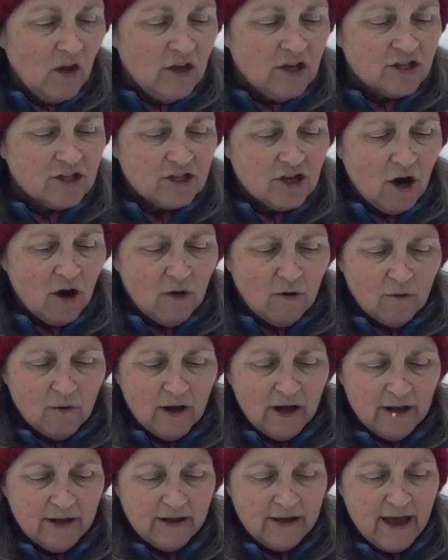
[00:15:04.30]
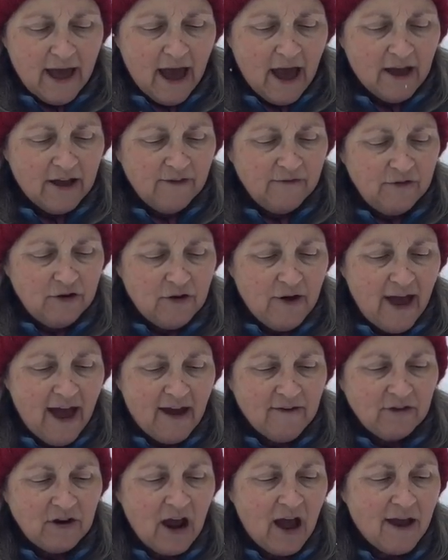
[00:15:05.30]
So yeah, if you
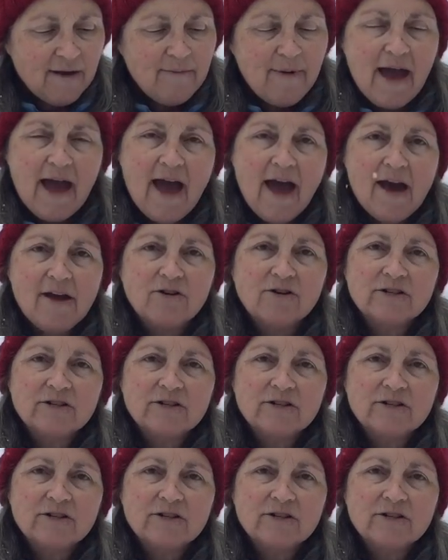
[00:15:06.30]
have an iPad